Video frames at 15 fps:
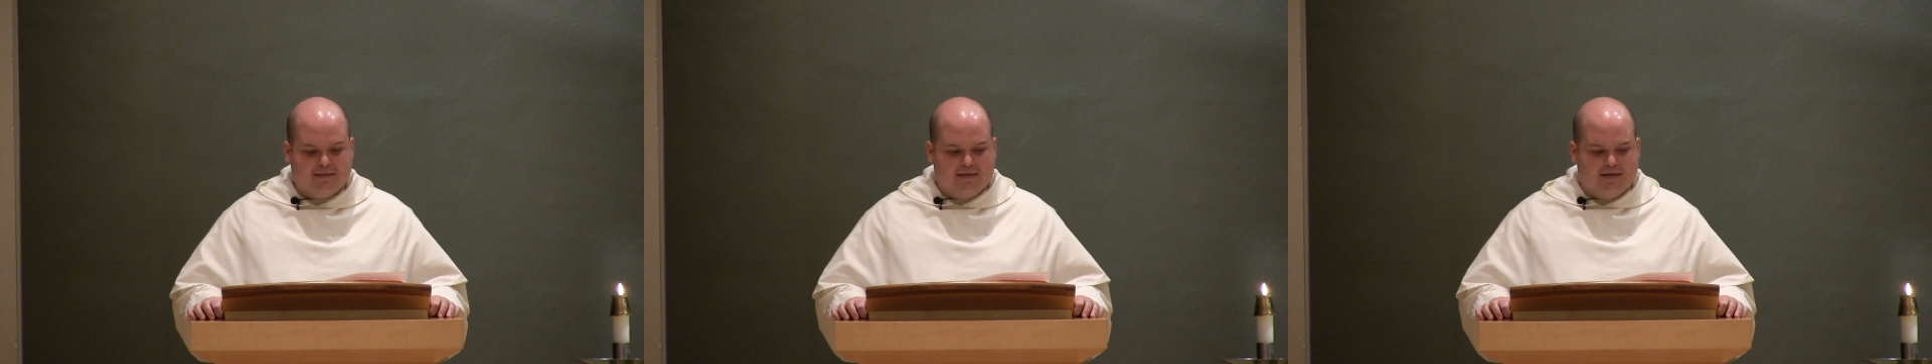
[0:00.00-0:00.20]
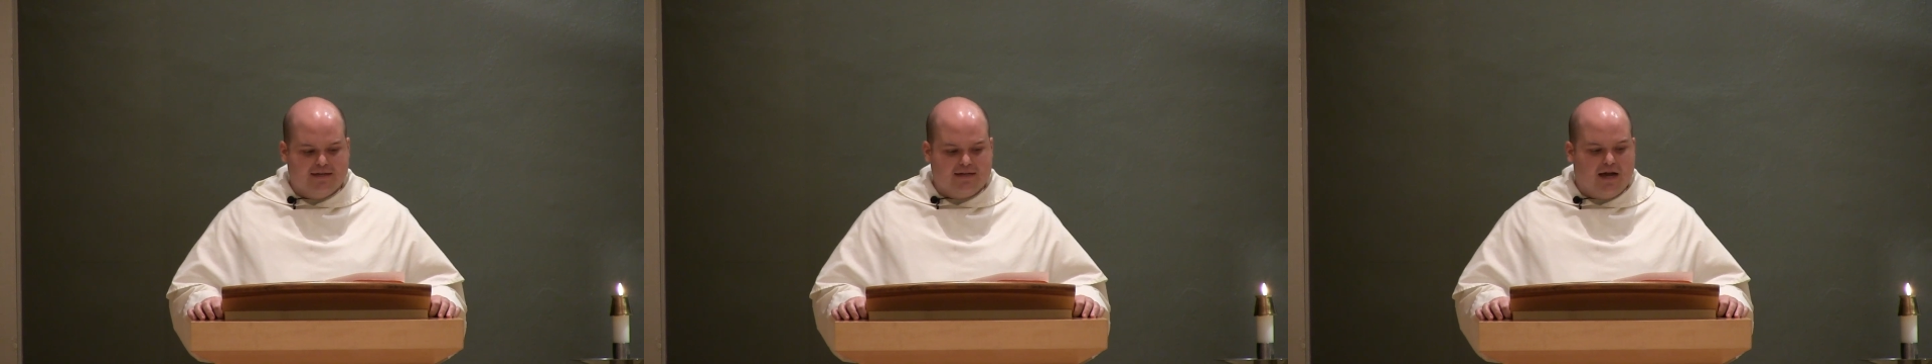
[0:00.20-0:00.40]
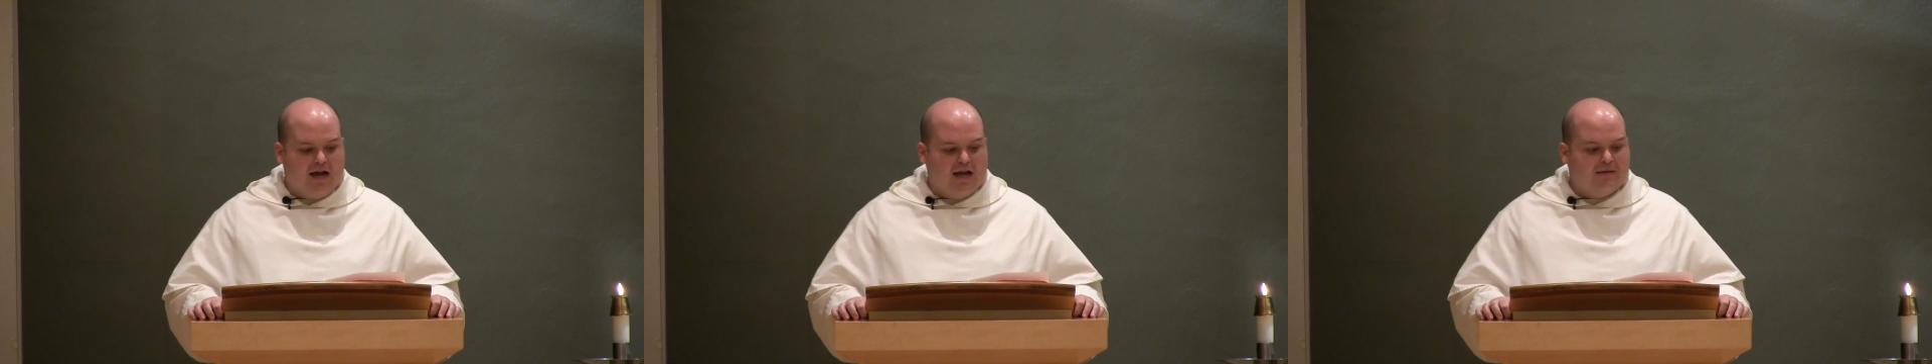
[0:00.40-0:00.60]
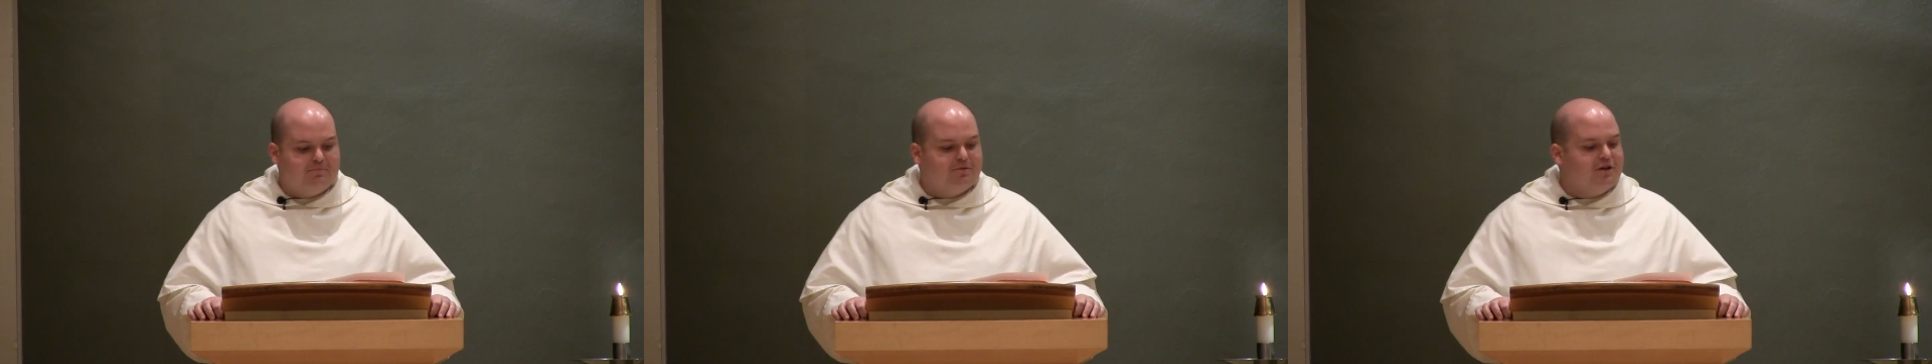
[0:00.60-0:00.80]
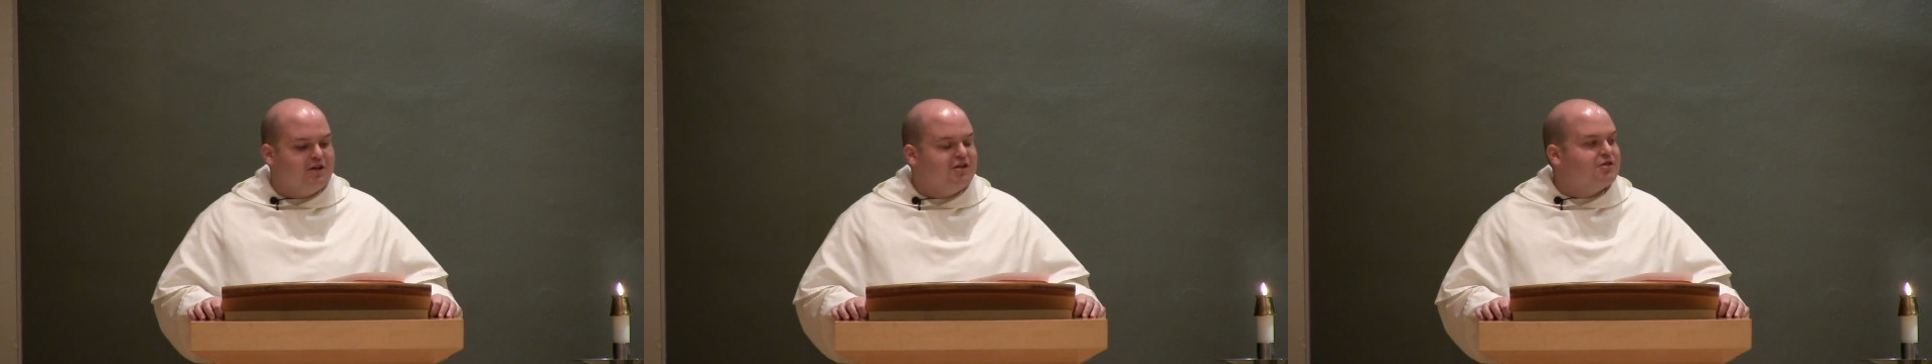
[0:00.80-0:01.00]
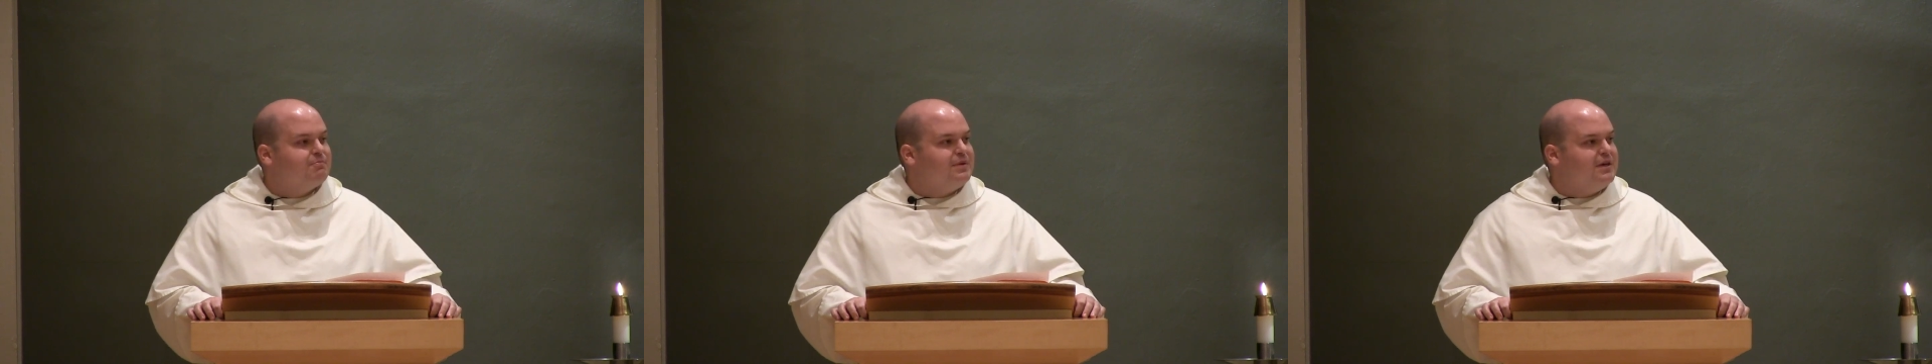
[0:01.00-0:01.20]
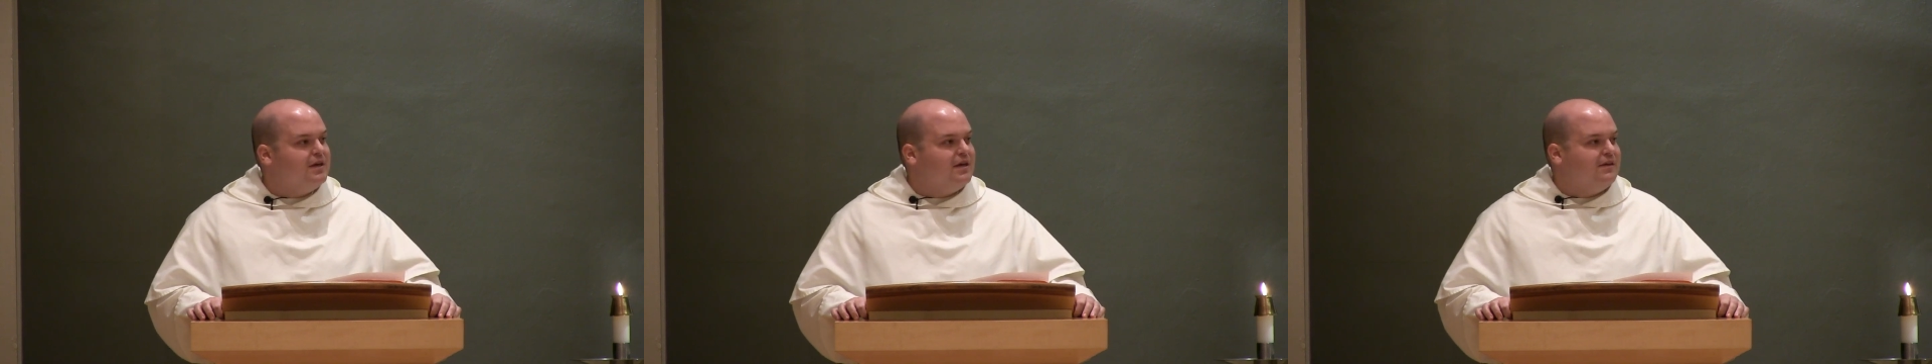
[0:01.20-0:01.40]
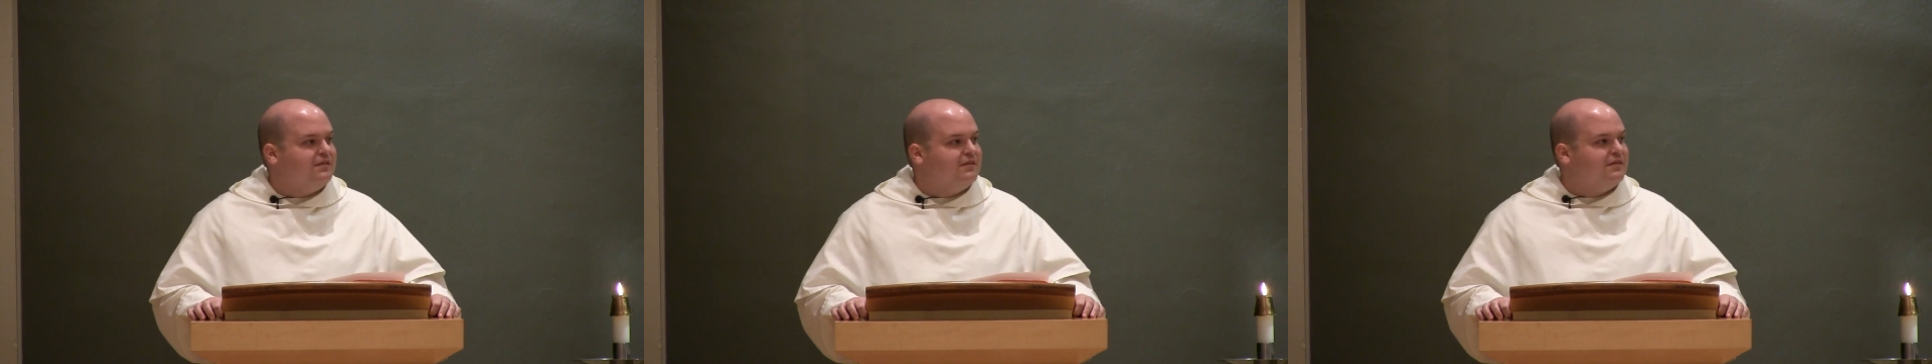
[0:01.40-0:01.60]
And I preach
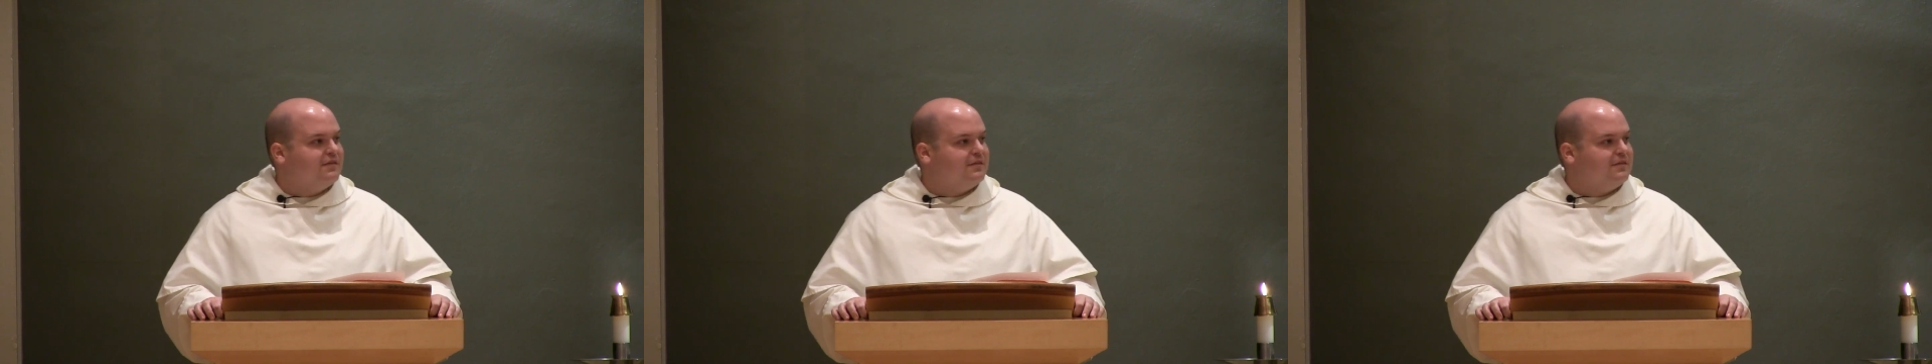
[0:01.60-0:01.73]
peace.